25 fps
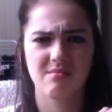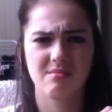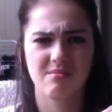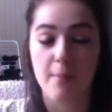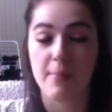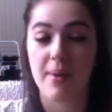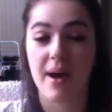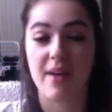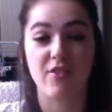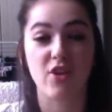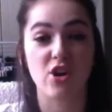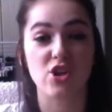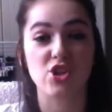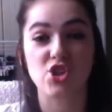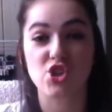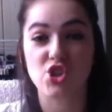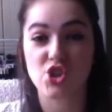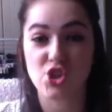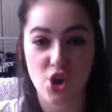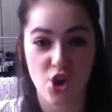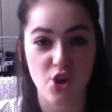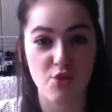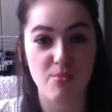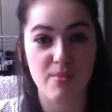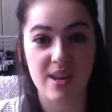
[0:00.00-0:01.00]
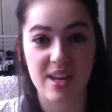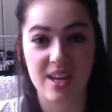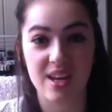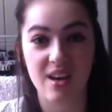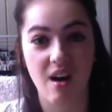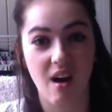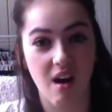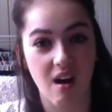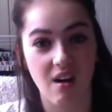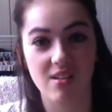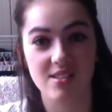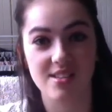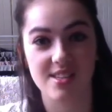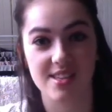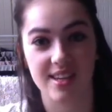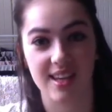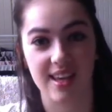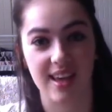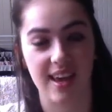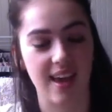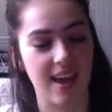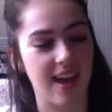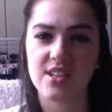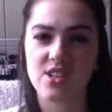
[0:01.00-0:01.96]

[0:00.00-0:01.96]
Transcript: But I've got so many cards in here.